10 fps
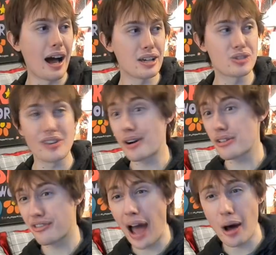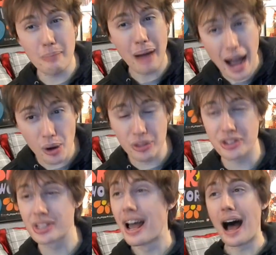he's very foul-mouthed,
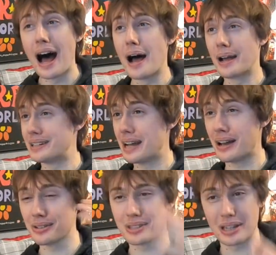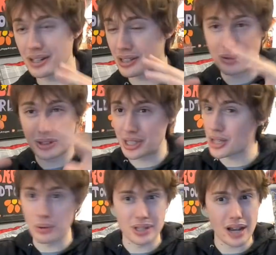he just says
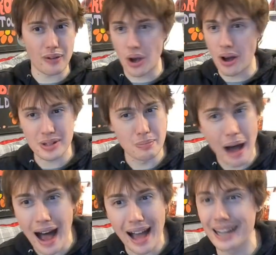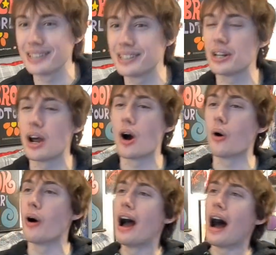whatever's on his mind, you know,
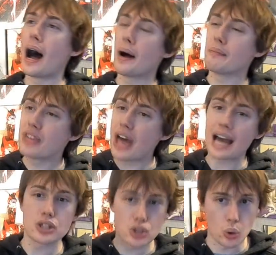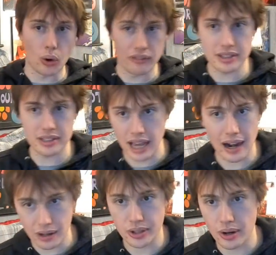that is Thorfinn's
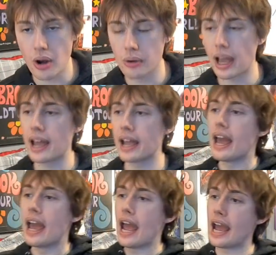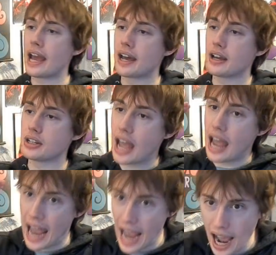character, okay? And
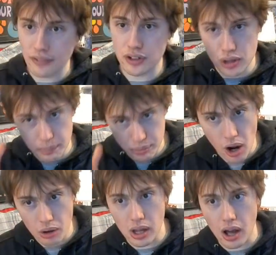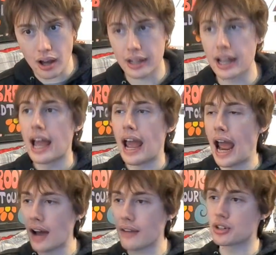after the prologue,
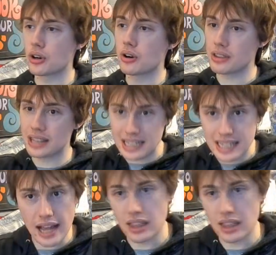after the death of